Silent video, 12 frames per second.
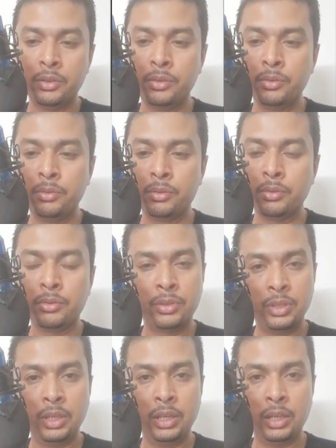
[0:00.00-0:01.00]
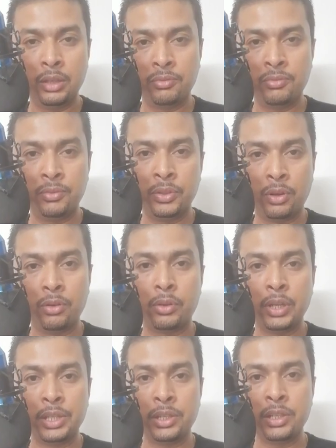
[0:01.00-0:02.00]
you could see if your
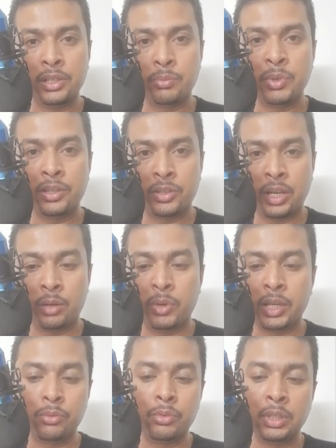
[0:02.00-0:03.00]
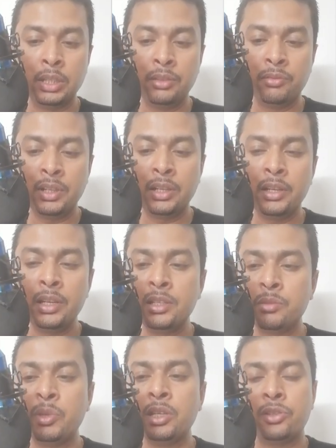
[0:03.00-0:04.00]
location is being shared by google if it
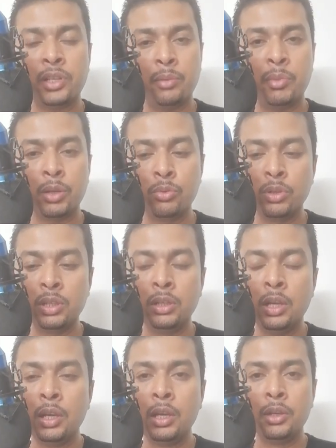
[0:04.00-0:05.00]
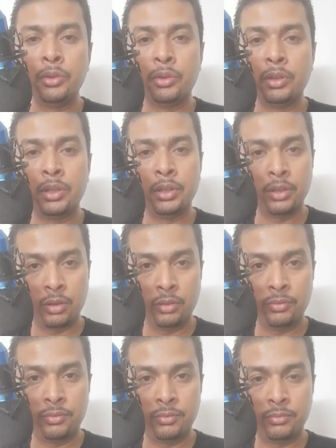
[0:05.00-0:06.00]
is being shared by google you could turn it
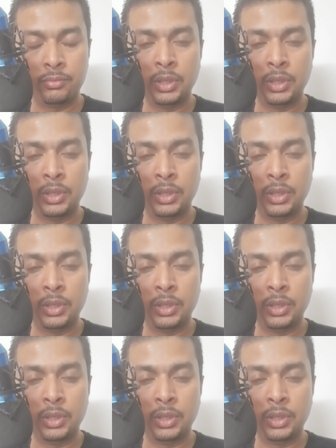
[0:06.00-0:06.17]
off